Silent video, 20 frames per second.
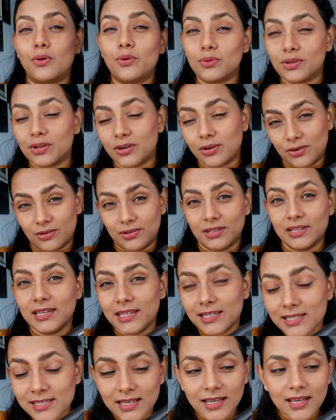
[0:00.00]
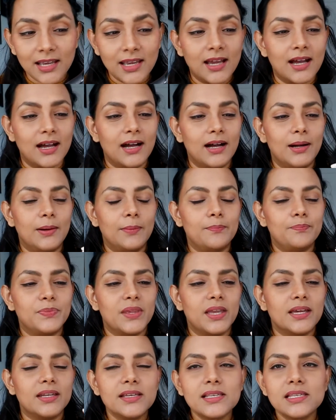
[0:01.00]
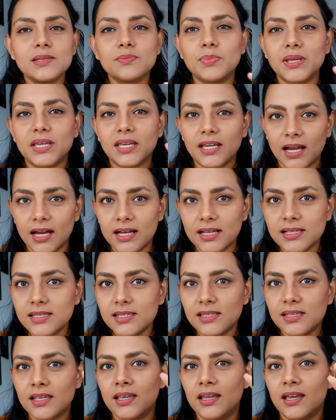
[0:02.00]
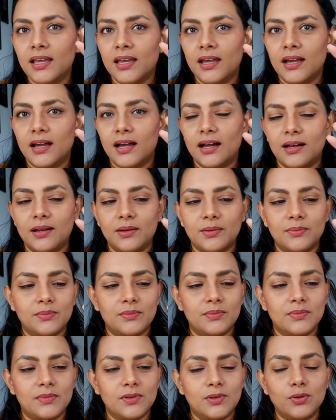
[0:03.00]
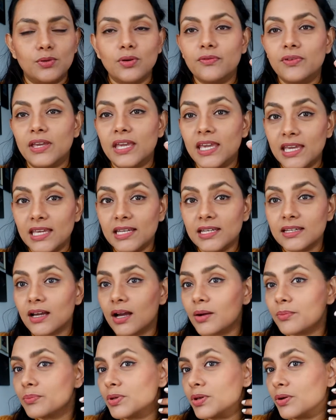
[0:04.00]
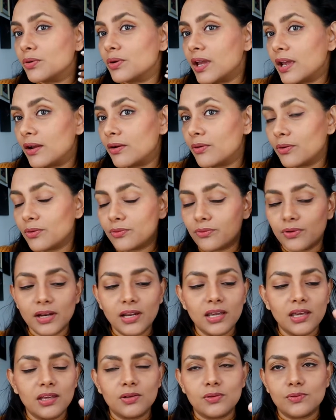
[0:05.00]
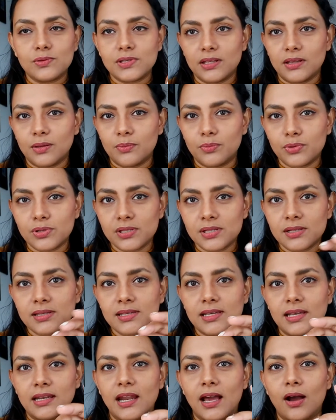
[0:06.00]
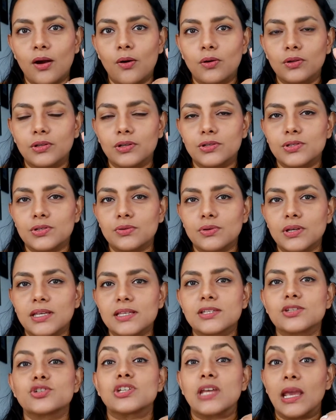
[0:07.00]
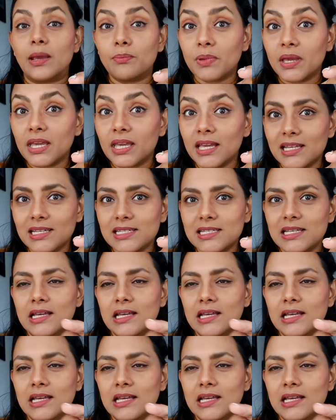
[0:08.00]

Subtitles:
curl it. It is because you have heated up your hair already using the bristles, and now all you're doing is shaping it.